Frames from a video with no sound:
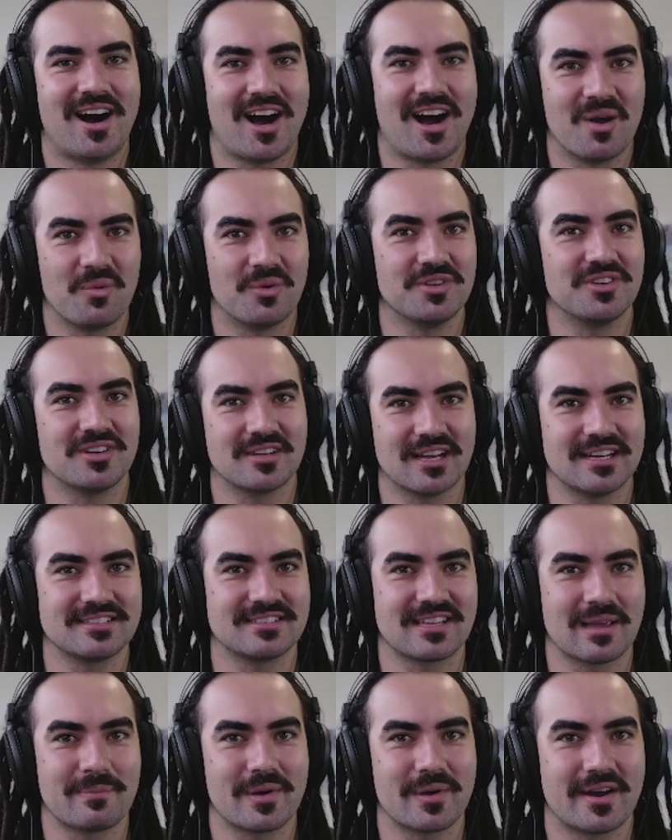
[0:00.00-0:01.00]
I want you guys
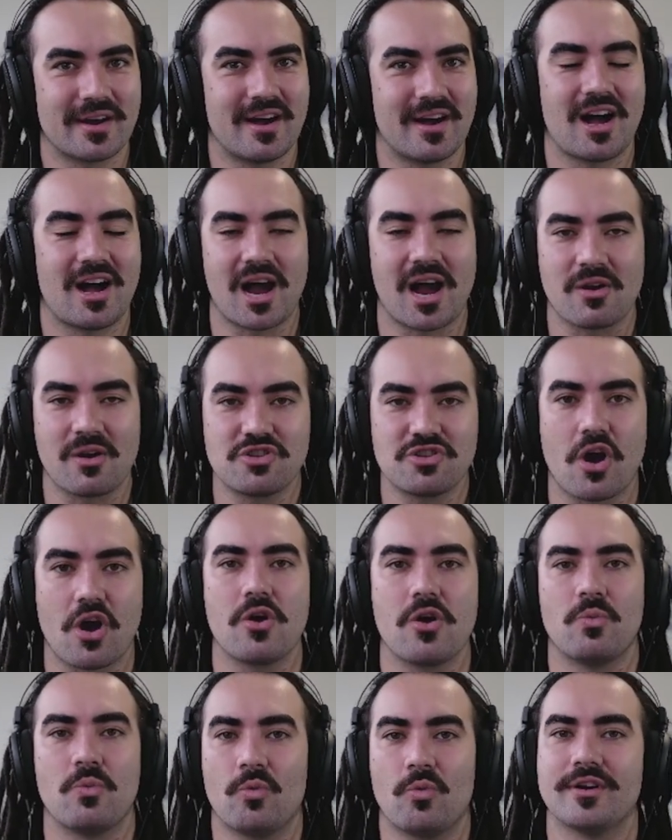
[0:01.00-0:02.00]
to get better. I
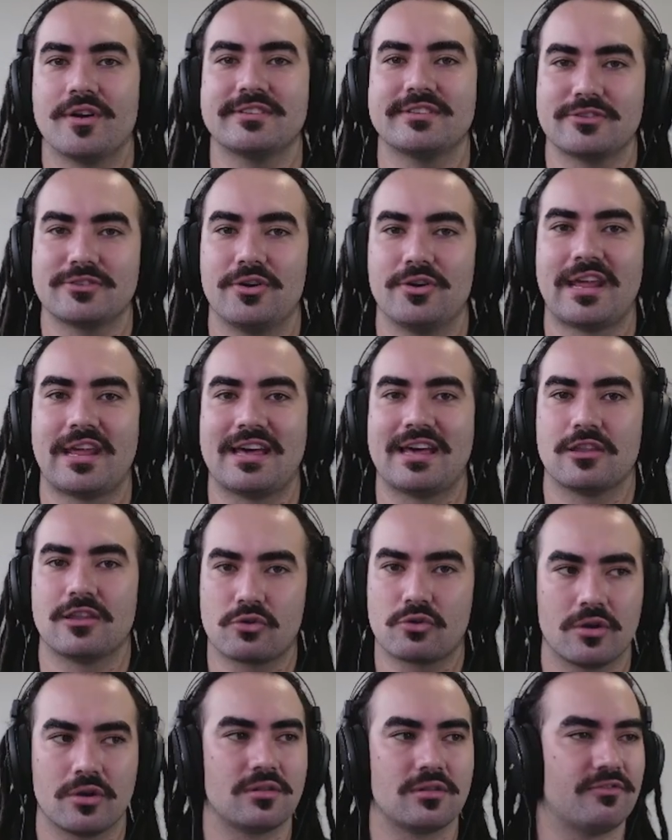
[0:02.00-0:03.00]
don't want to slow down the
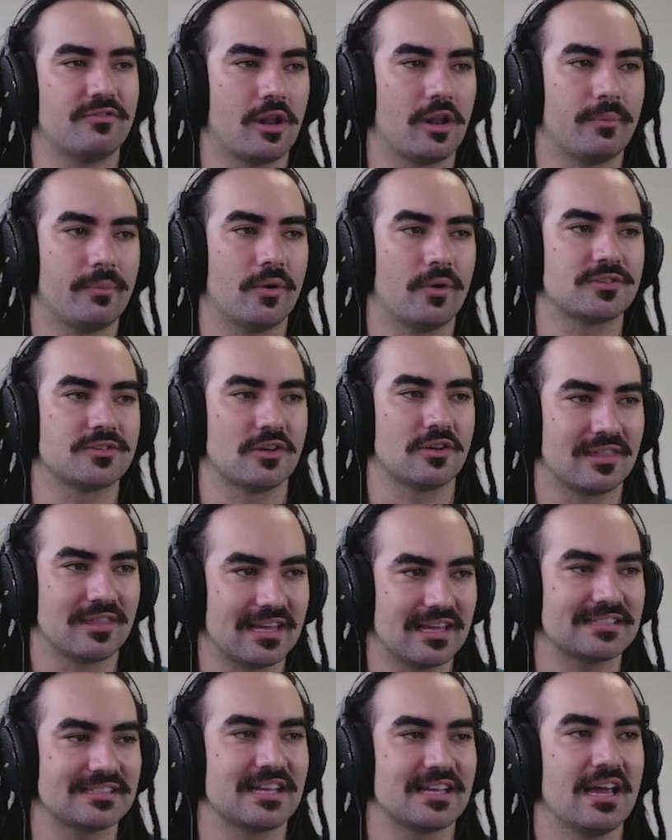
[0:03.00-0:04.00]
growth of volleyball. So
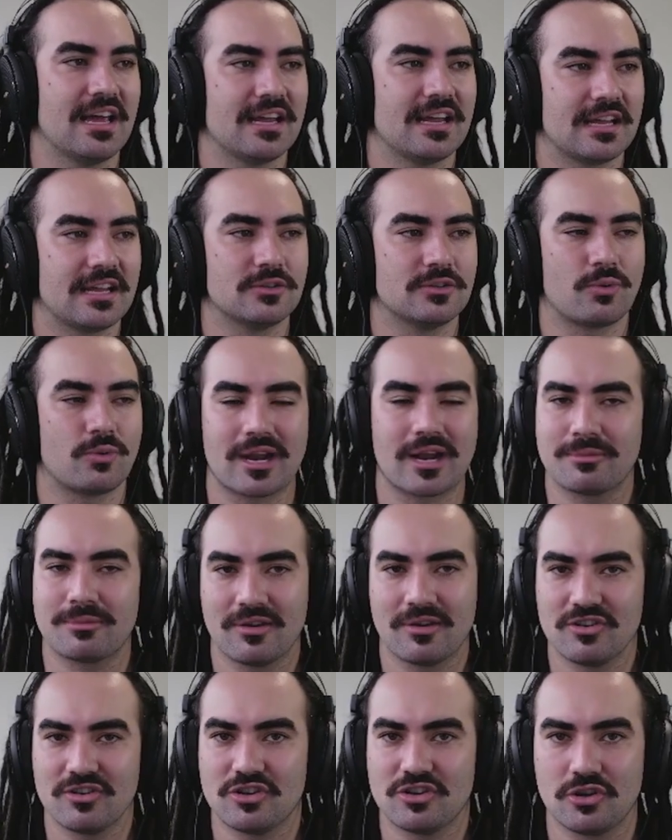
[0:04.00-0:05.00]
this is what I'm
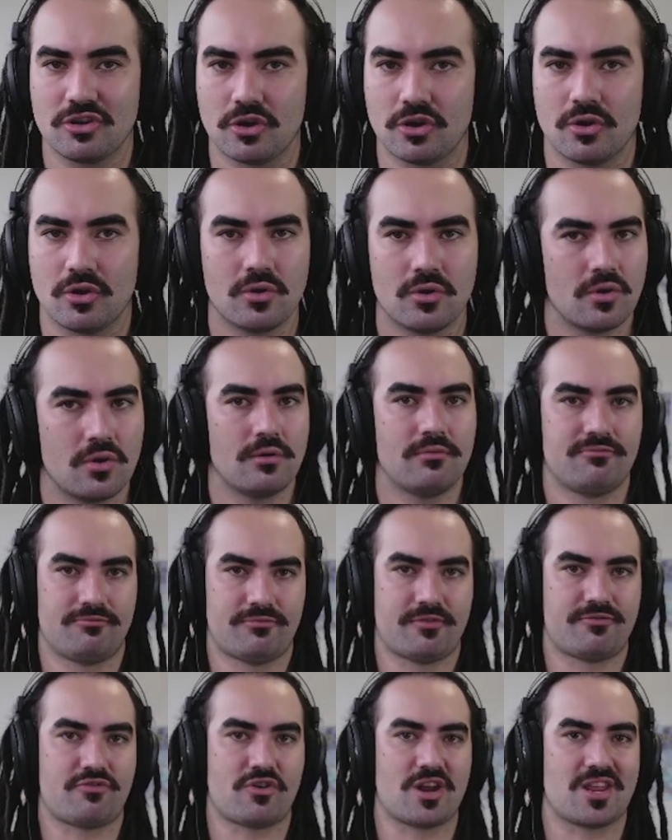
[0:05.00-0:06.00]
giving to you
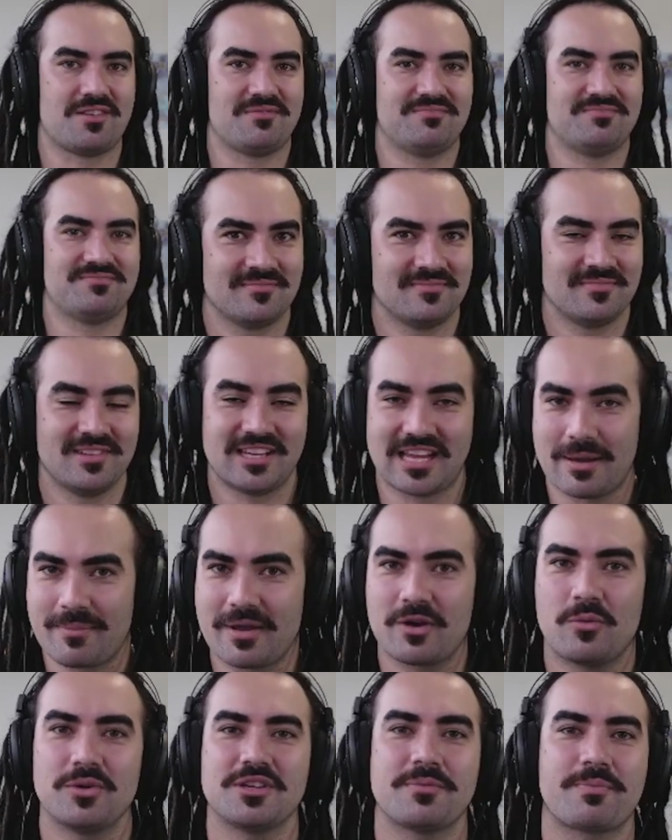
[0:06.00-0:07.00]
for free. You get
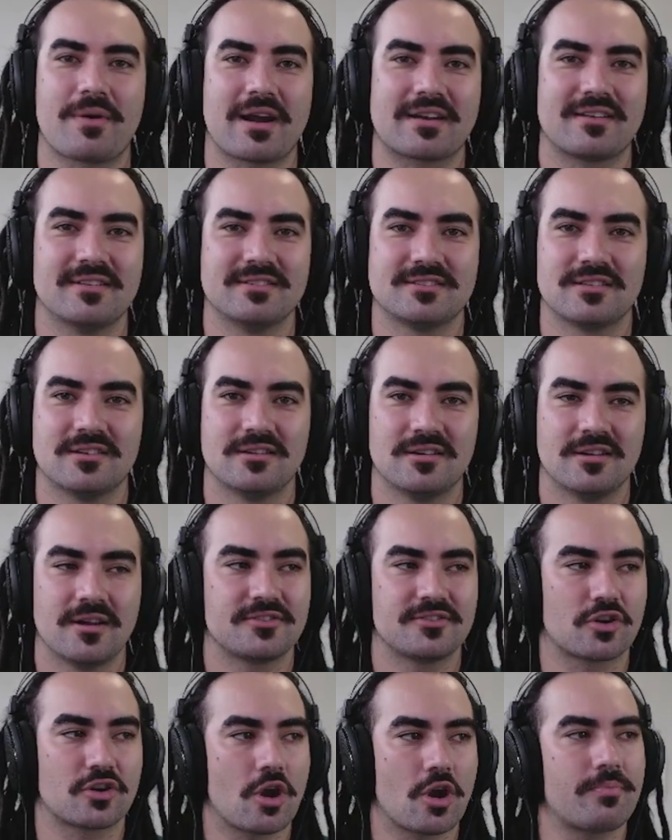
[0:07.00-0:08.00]
better with your practice.
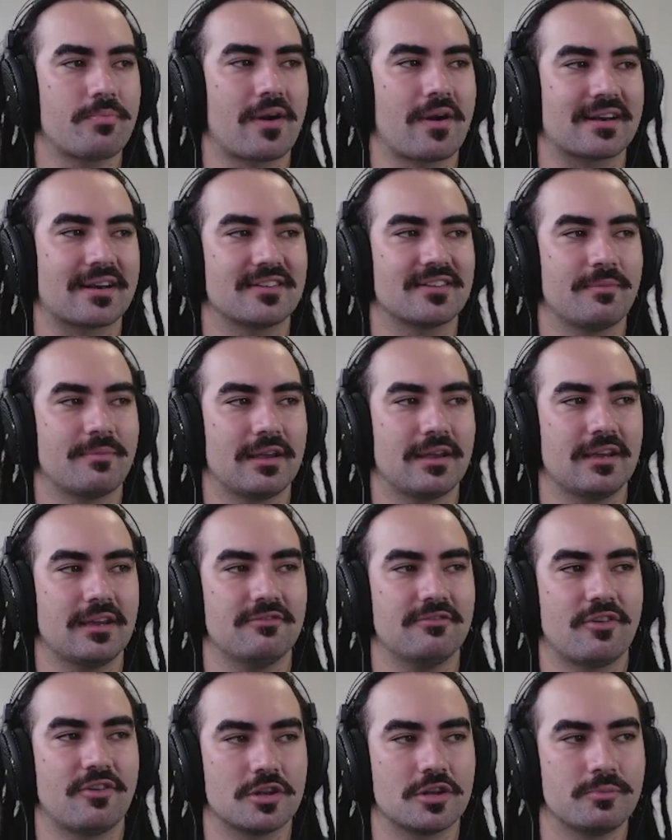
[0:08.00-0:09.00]
So go practice
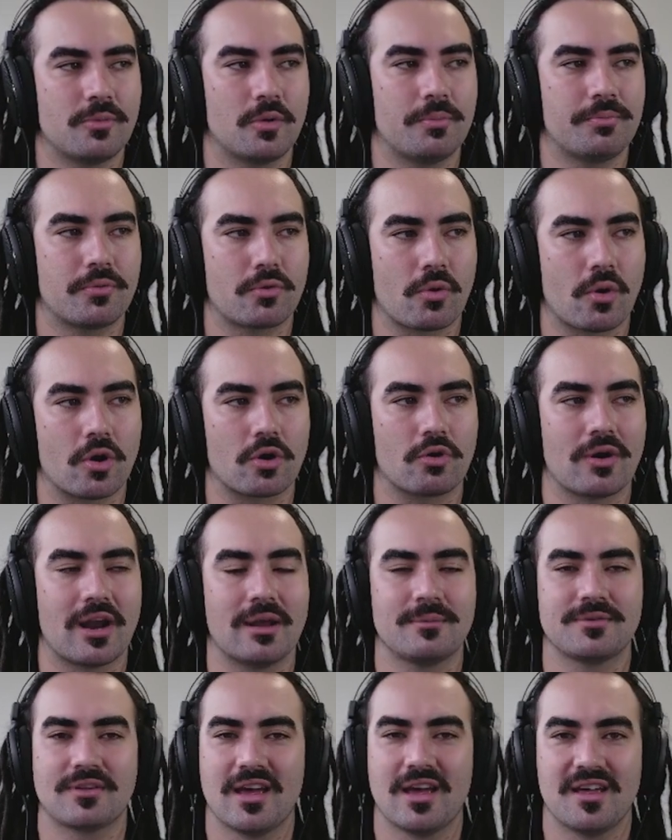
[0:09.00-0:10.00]
making volleyball
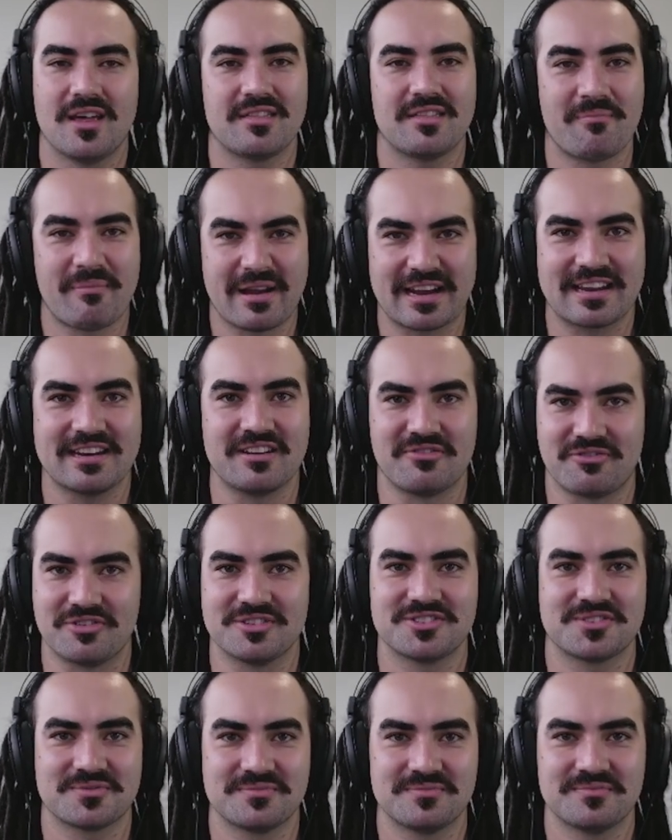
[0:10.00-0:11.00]
programs that make a
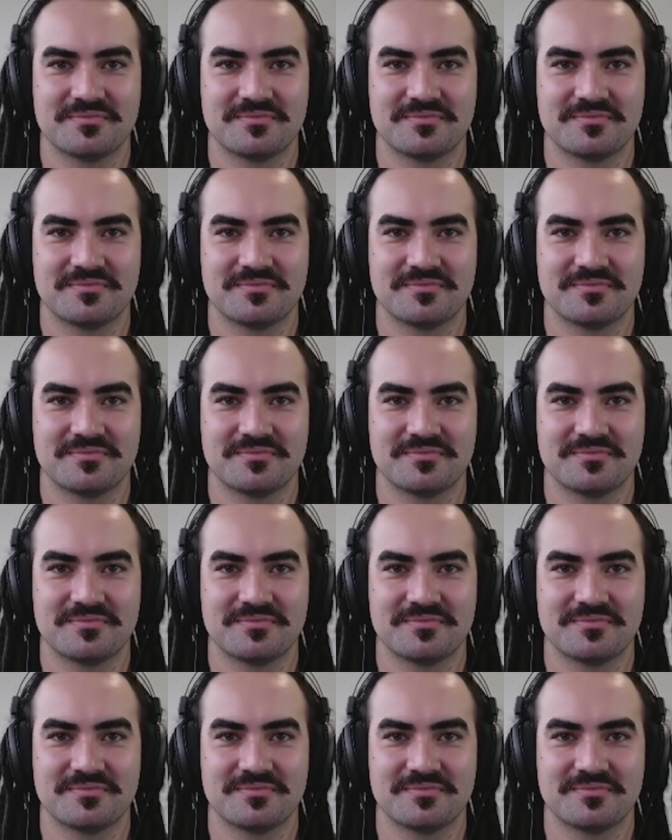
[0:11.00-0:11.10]
difference.